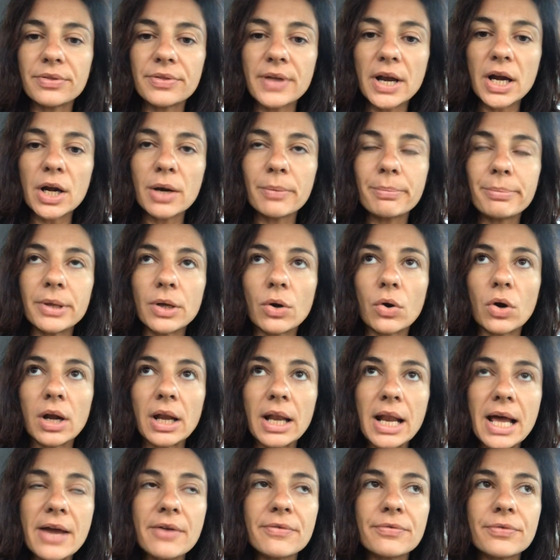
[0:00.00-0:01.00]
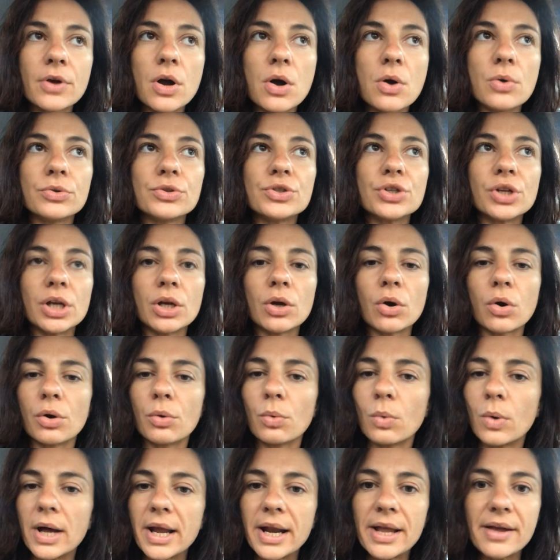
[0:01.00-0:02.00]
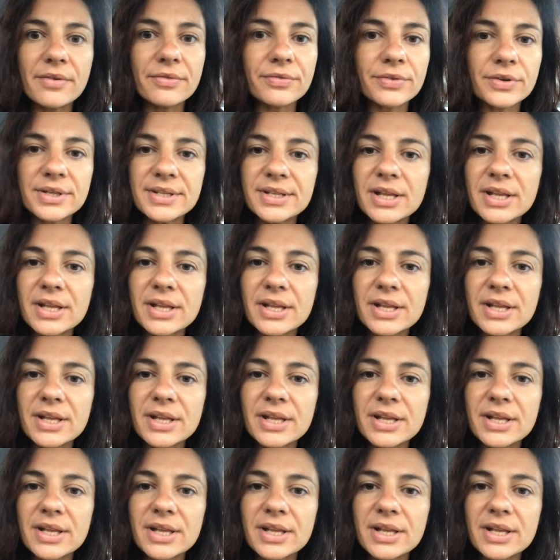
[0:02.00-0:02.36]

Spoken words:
therapy or life coaching or whatever